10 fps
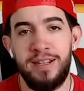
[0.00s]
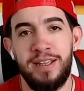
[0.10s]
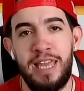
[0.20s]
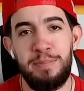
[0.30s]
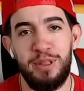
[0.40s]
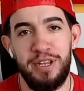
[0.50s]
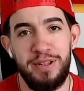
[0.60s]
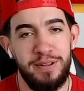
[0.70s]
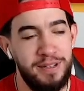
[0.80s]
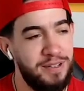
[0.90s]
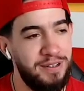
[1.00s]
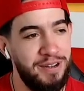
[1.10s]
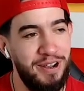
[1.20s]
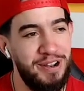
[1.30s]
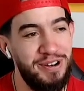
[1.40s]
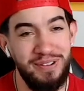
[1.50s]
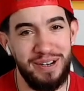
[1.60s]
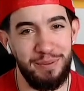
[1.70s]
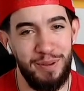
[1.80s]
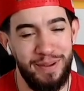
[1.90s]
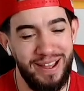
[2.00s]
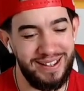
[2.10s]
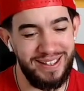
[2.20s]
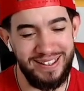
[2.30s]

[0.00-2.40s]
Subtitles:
keep the lead. Don't let him come back.